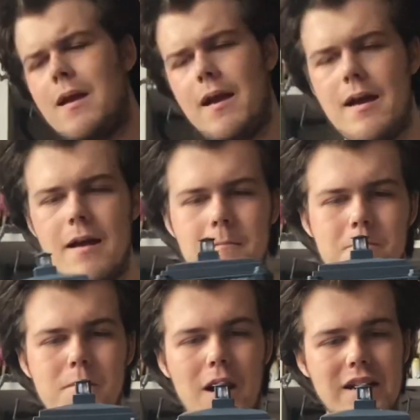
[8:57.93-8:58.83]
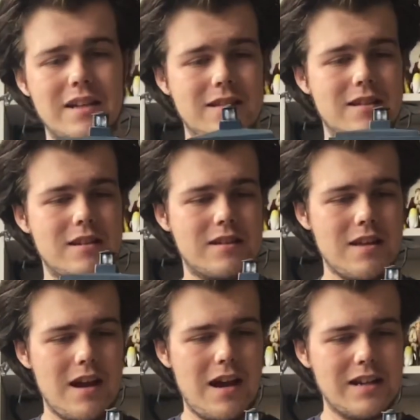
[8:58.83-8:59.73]
But
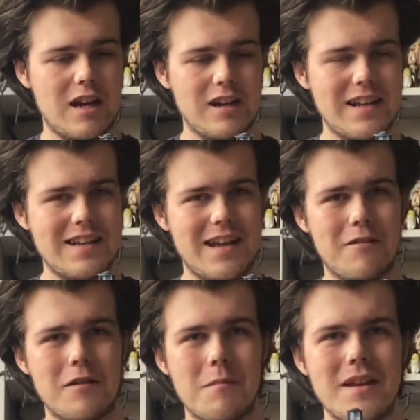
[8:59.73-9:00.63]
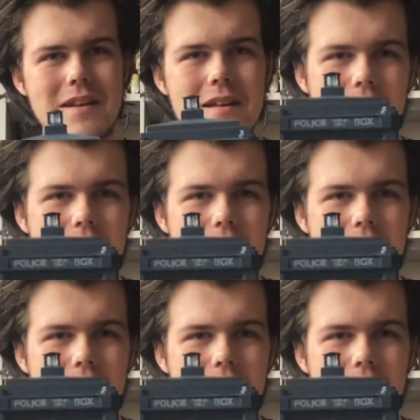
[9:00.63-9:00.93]
I can't get it down at the minute.